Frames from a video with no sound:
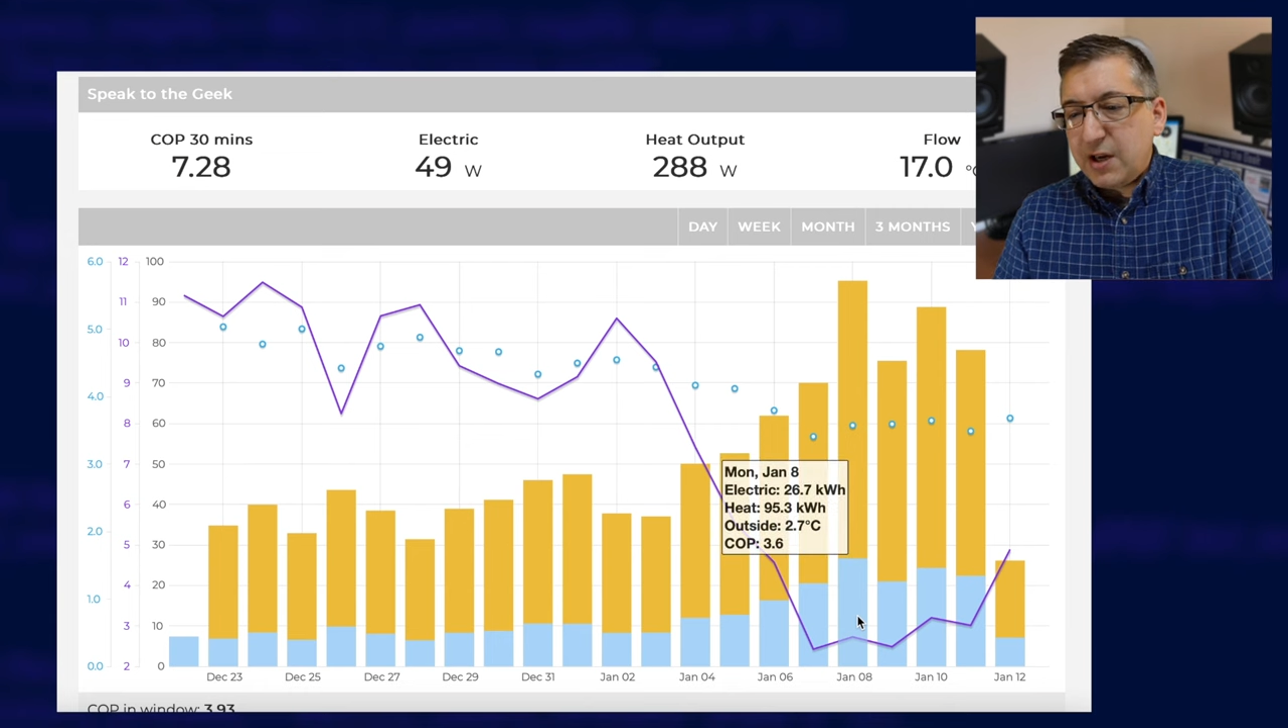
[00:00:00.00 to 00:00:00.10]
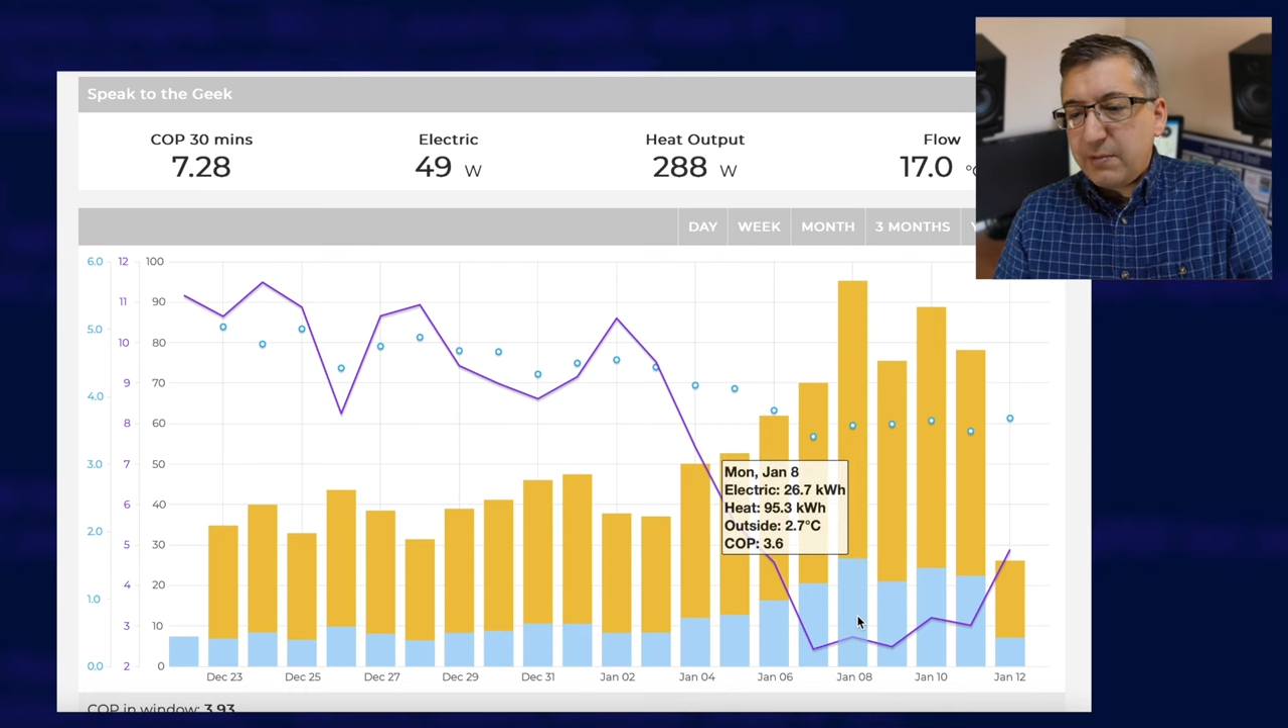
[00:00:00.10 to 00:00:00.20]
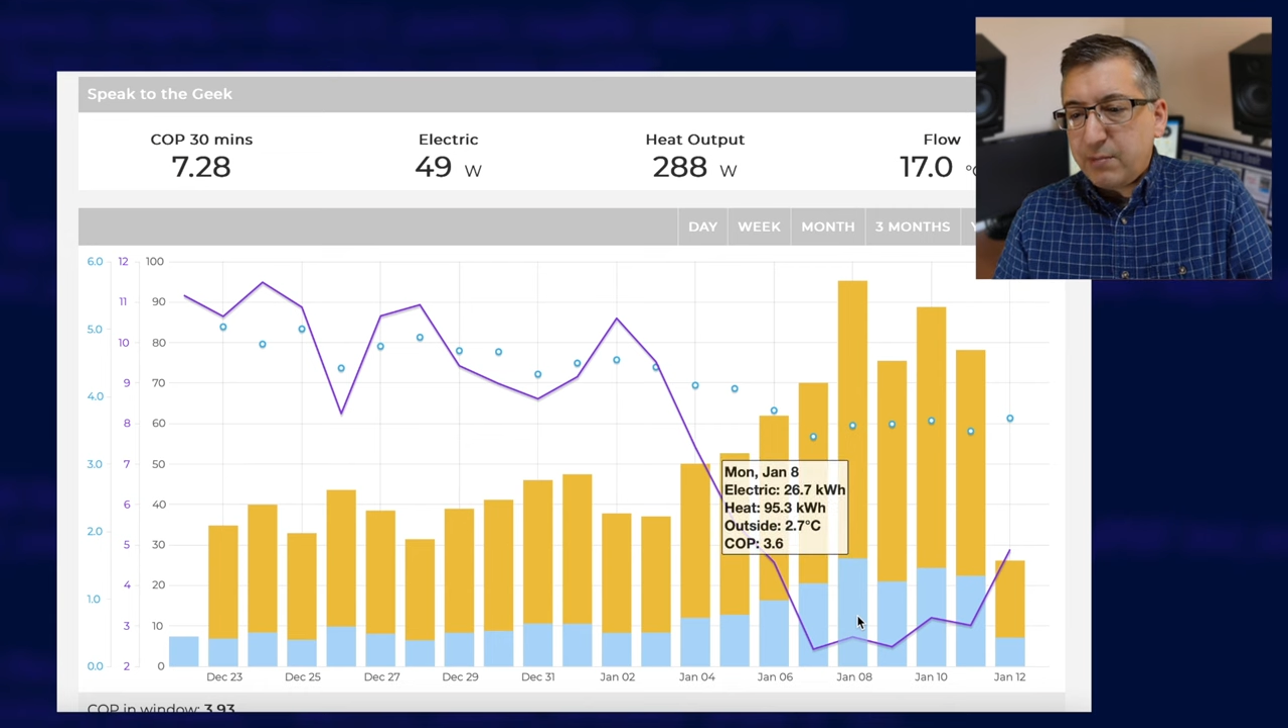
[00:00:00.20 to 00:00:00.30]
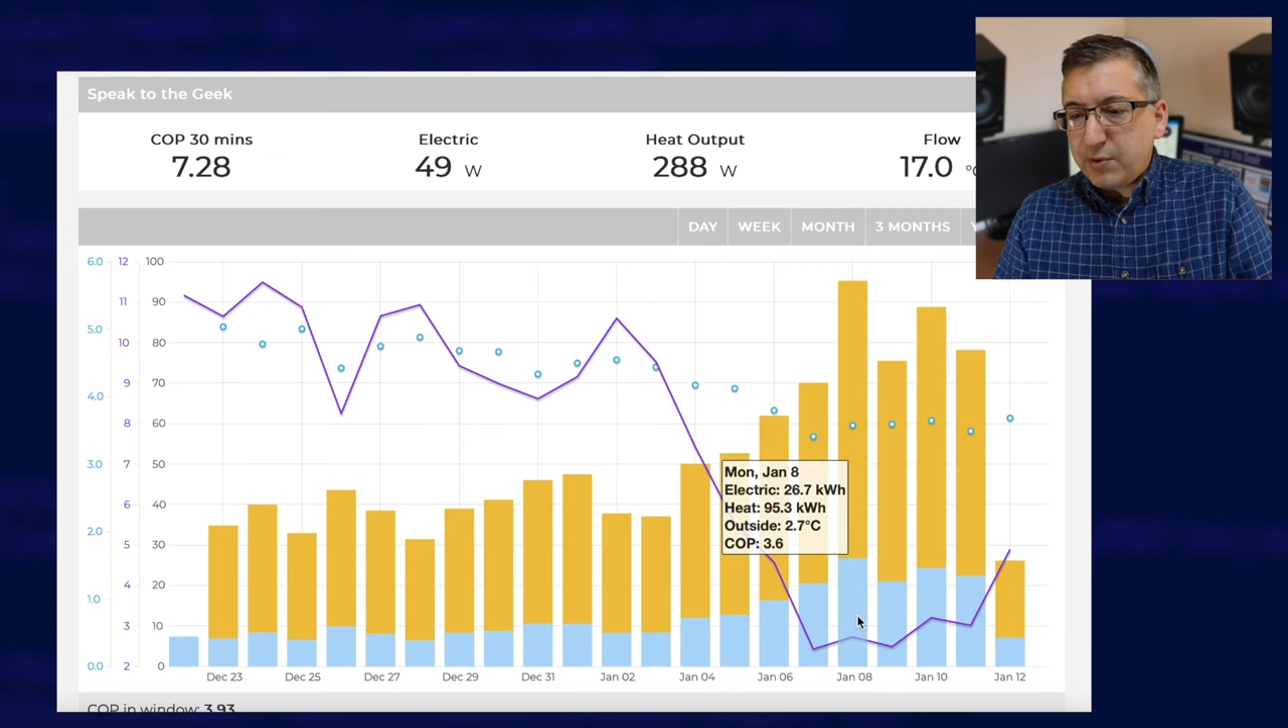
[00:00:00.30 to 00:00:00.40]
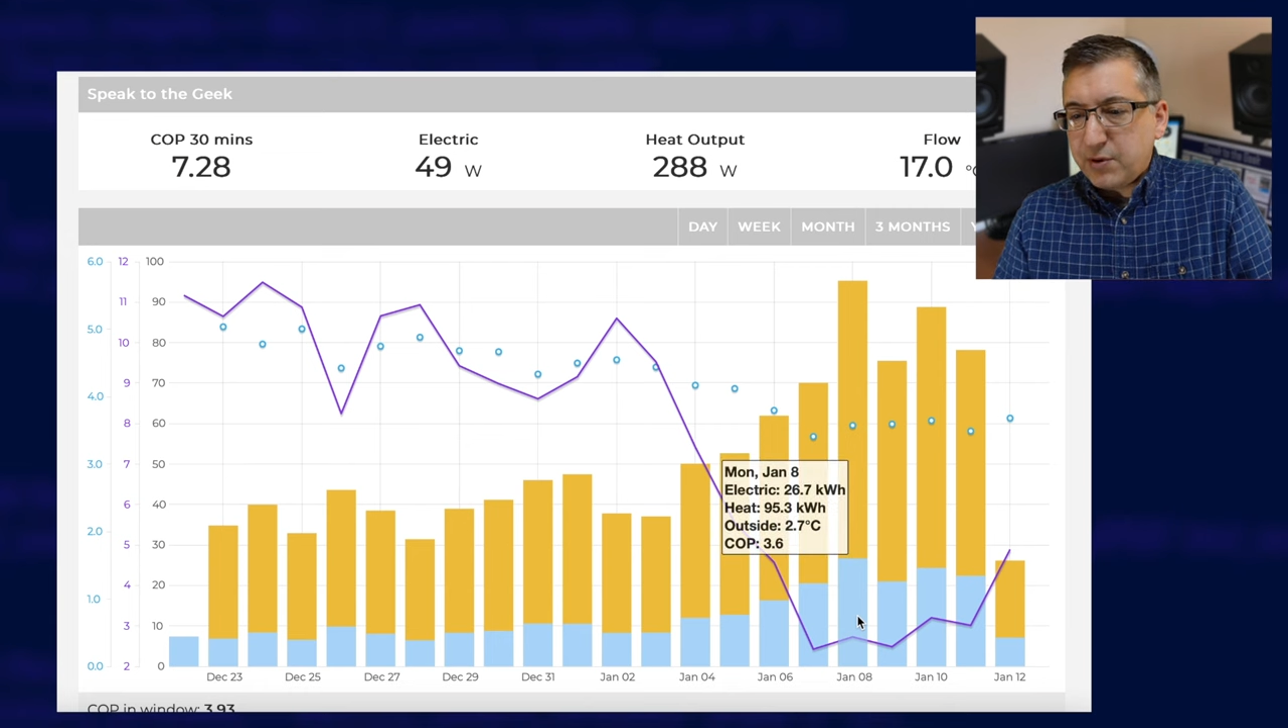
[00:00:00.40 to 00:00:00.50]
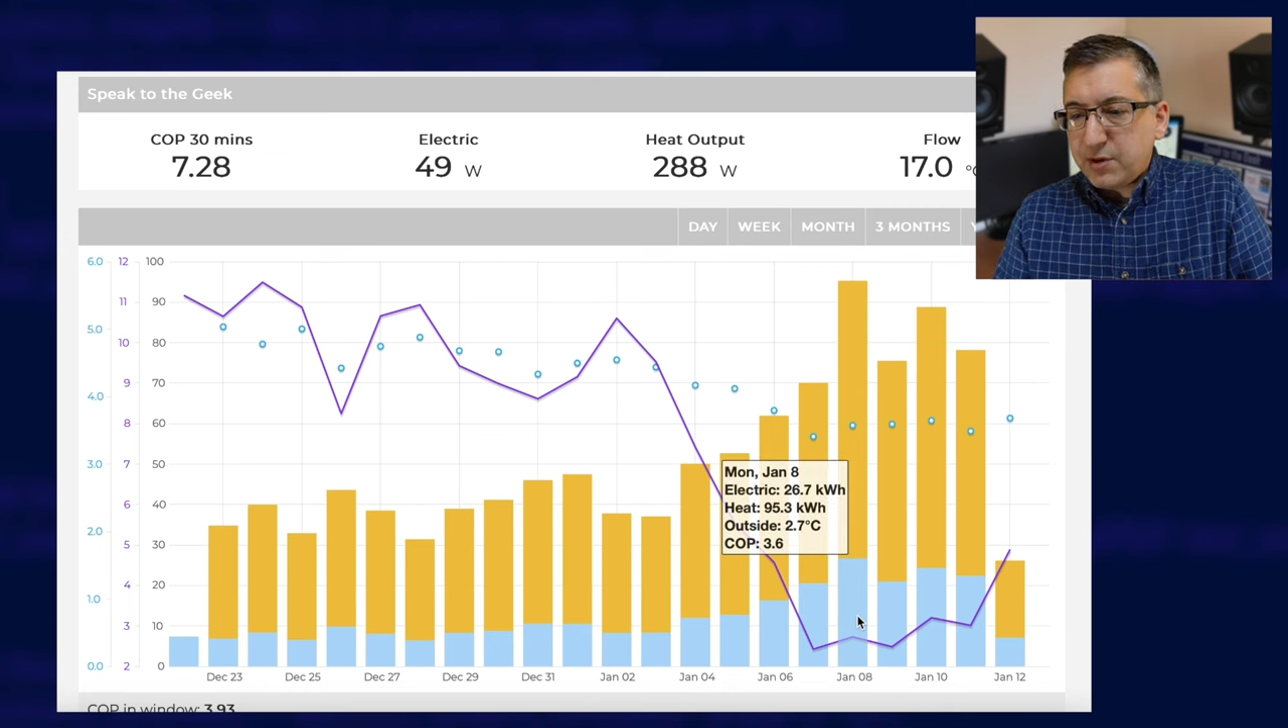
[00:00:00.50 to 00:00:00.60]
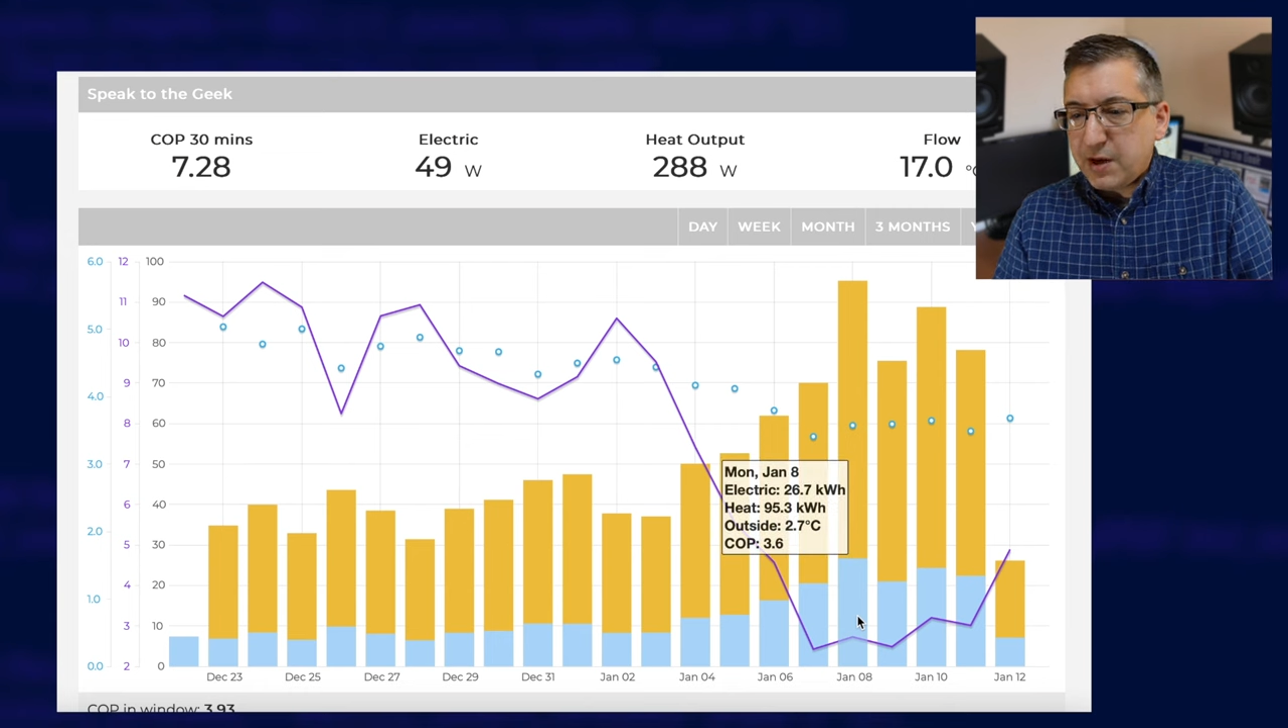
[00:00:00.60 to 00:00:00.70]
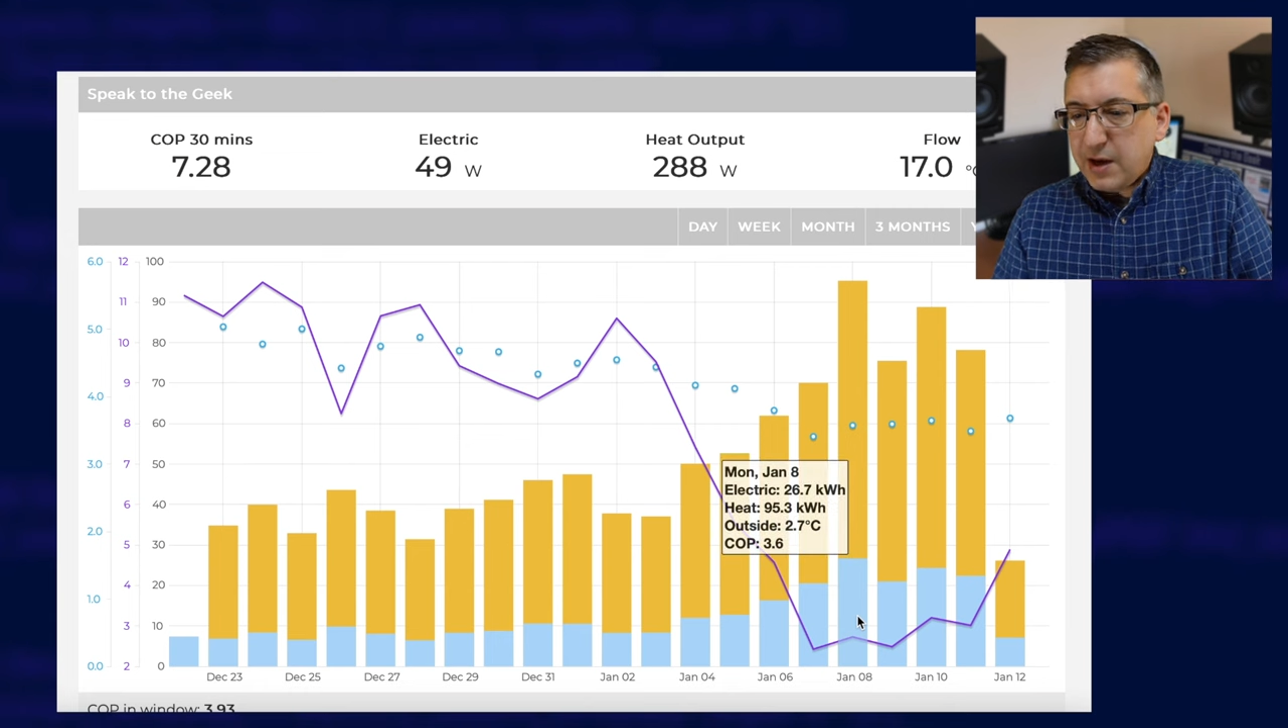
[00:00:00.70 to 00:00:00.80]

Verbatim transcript: input.